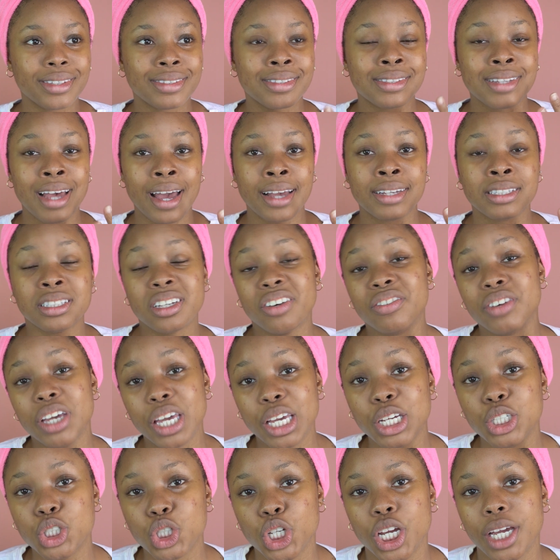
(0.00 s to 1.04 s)
signs of
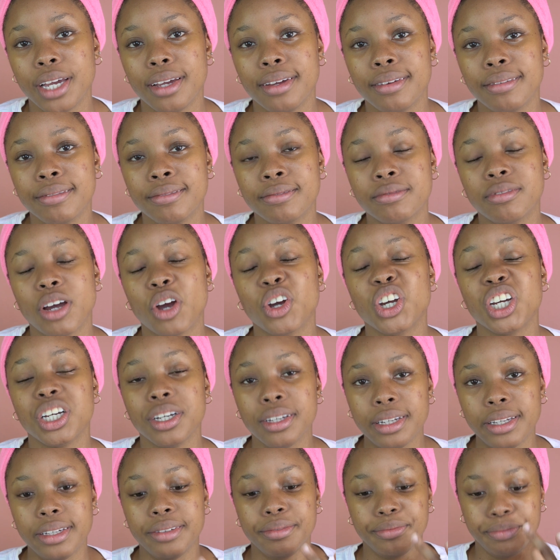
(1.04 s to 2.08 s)
aging very
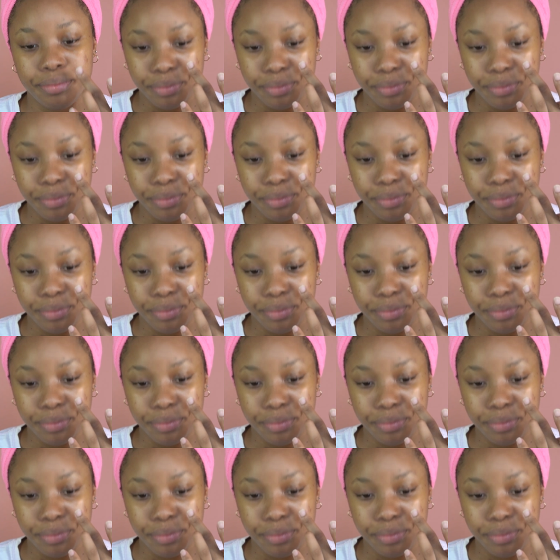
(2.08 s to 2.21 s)
early.